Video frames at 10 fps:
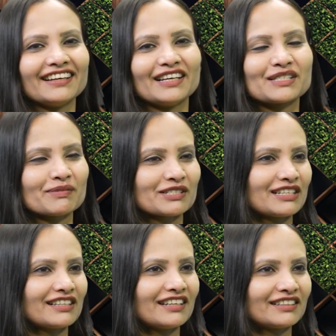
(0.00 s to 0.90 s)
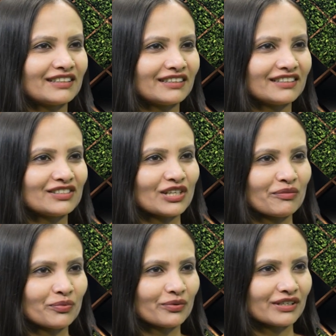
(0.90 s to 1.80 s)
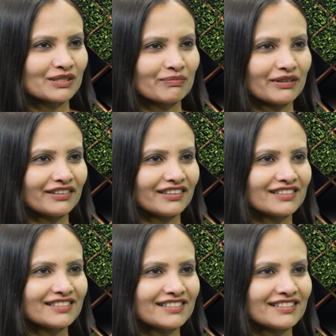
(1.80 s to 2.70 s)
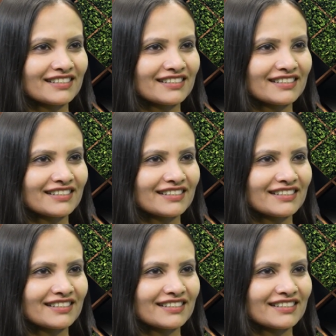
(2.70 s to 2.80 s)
Especially that Jaipur experience.